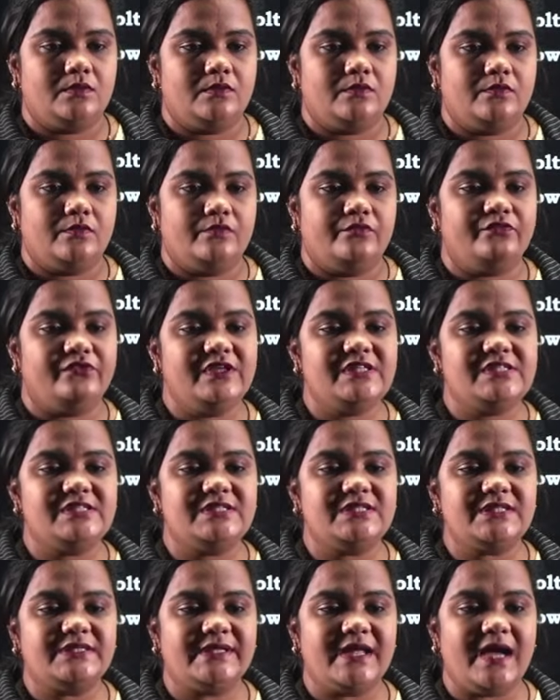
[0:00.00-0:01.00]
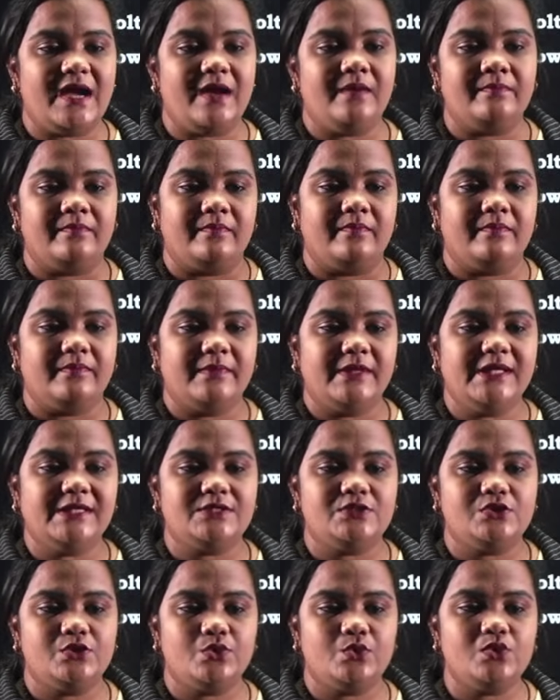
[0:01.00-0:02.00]
Which term is
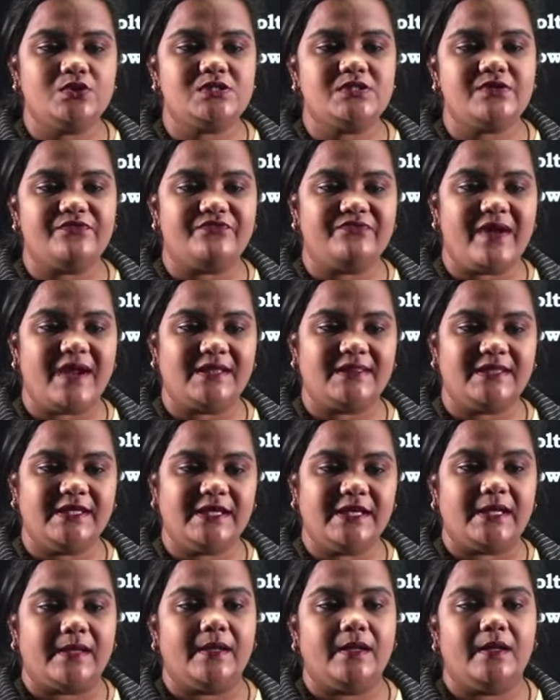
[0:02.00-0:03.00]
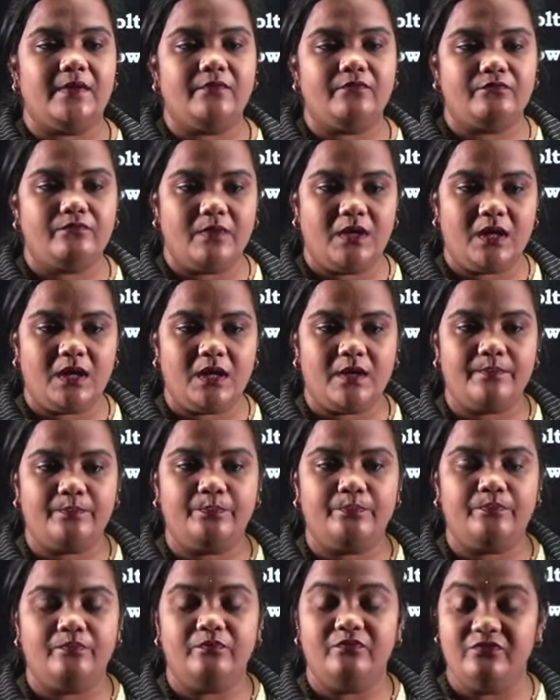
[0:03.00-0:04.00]
used for the
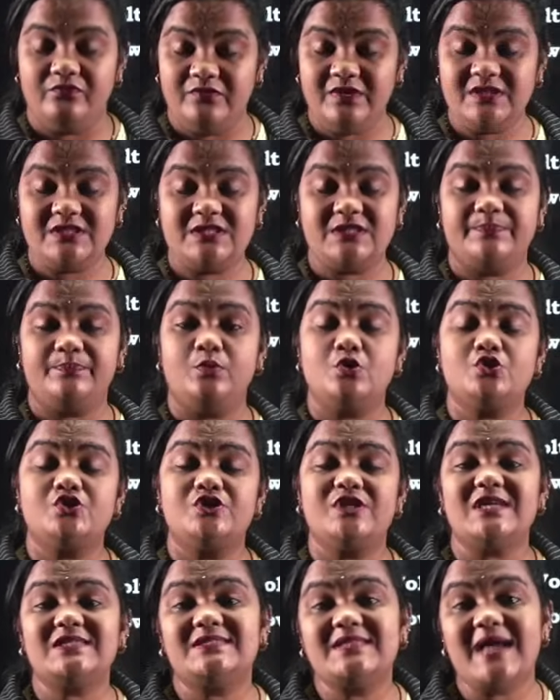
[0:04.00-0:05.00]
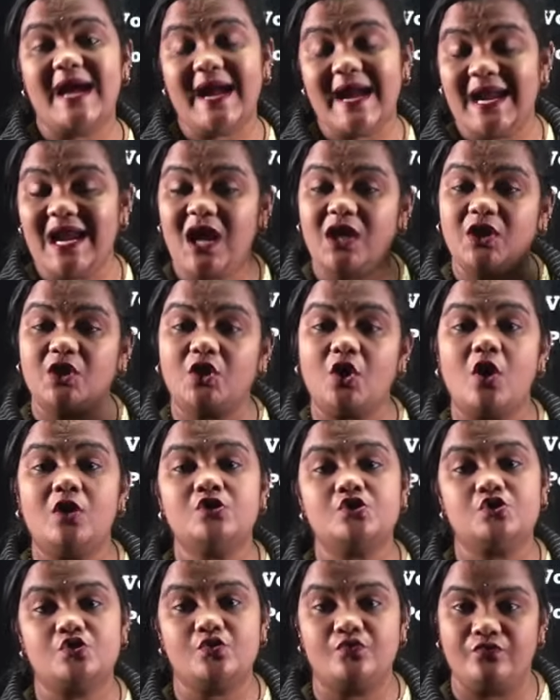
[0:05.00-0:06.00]
which pushes the electrons
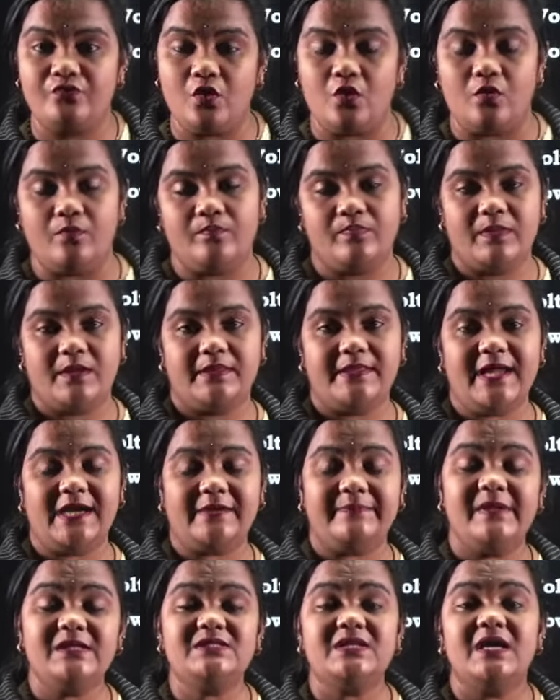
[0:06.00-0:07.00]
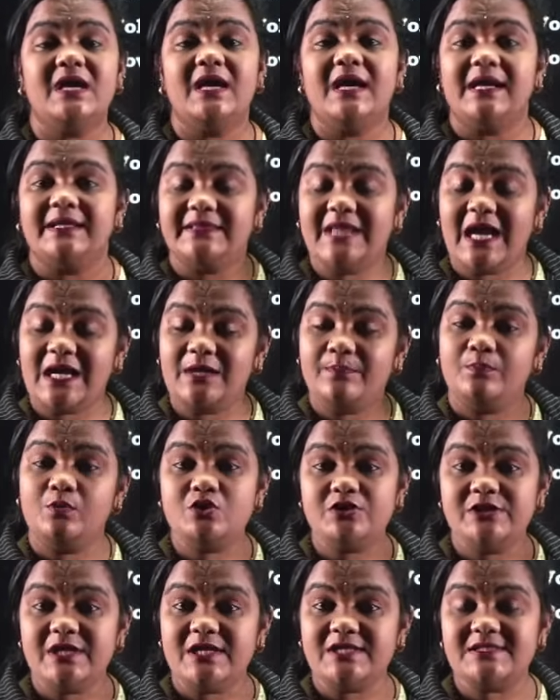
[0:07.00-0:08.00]
to flow? That means that
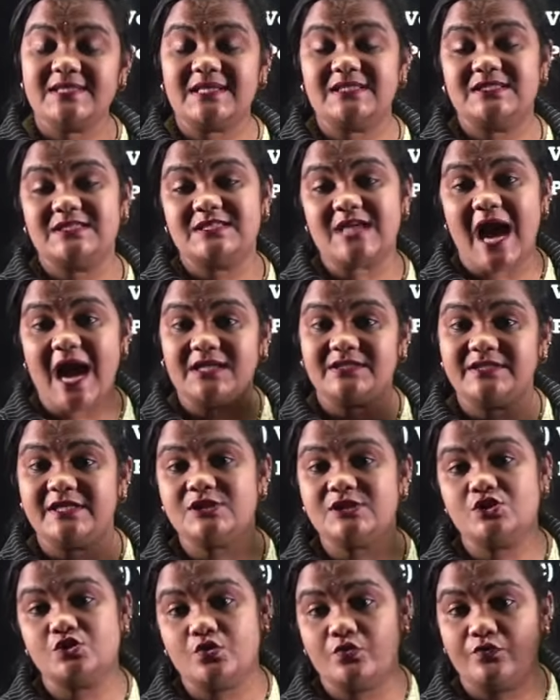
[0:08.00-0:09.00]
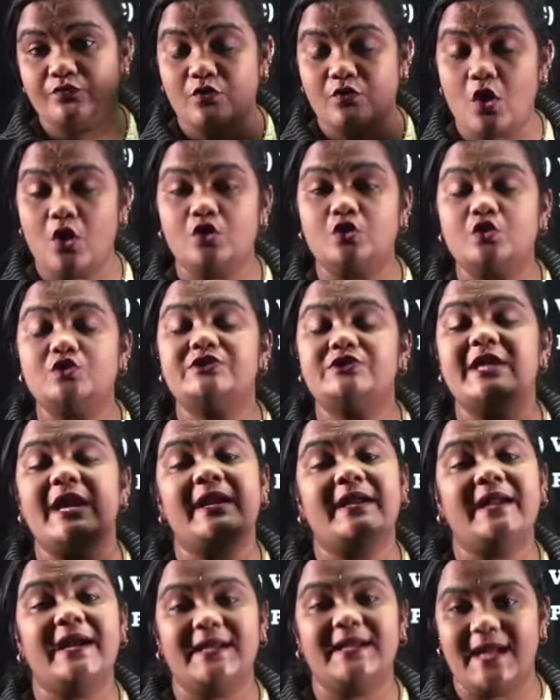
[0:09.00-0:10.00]
pushes the charges to flow to
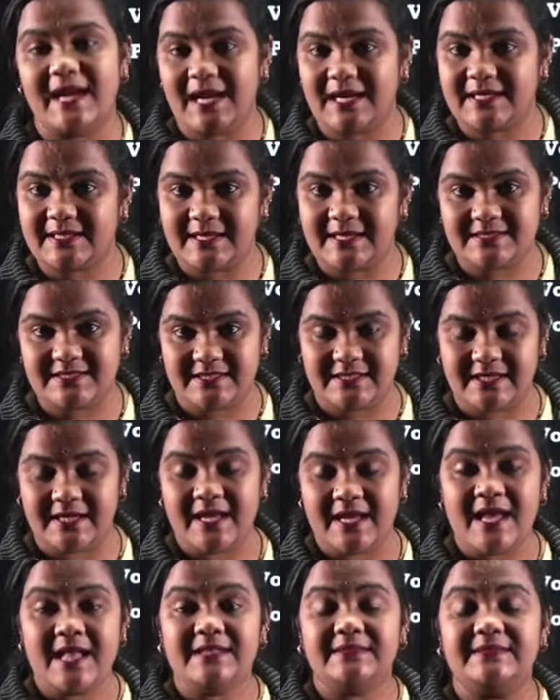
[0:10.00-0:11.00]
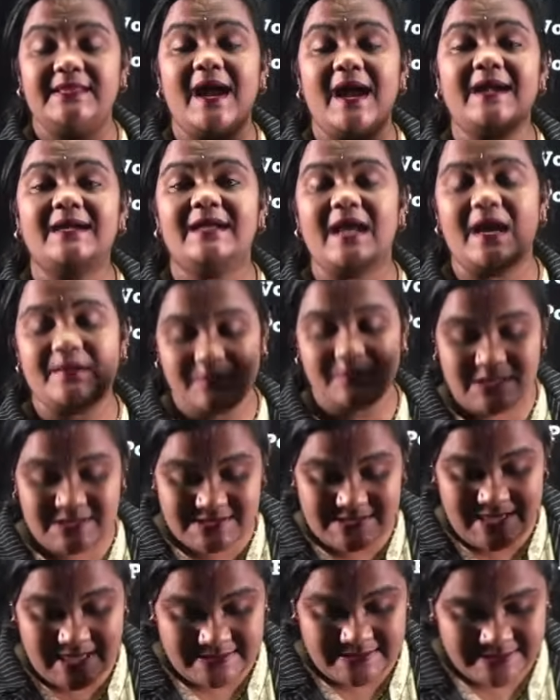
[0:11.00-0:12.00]
generate electricity. That term is
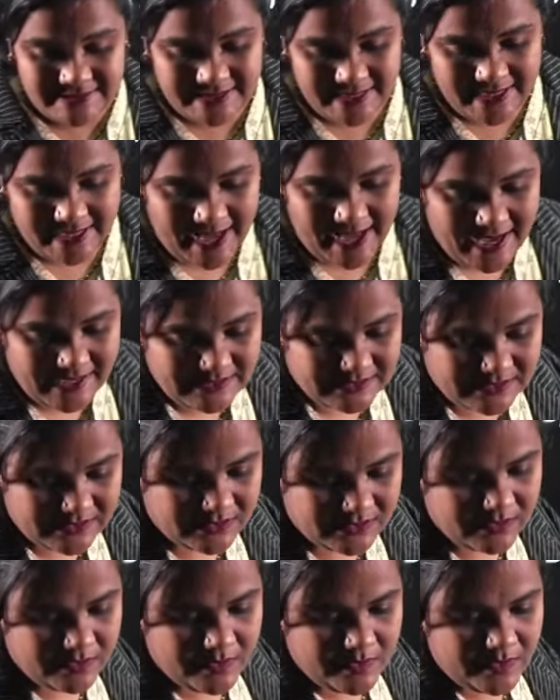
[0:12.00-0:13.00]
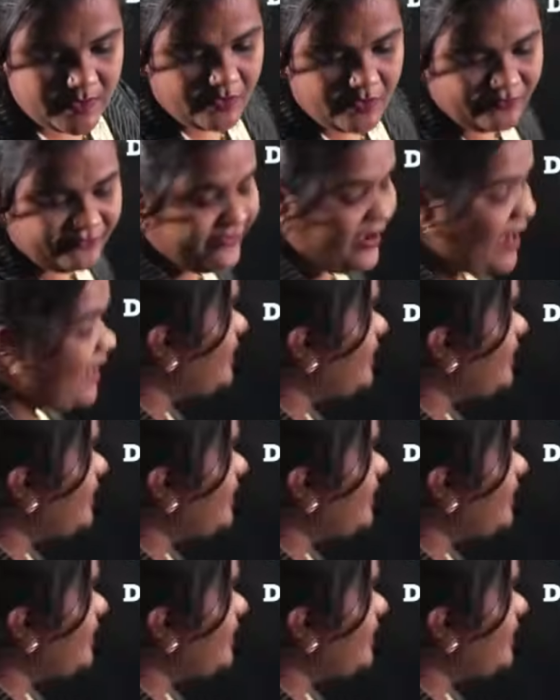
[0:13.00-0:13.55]
considered as, very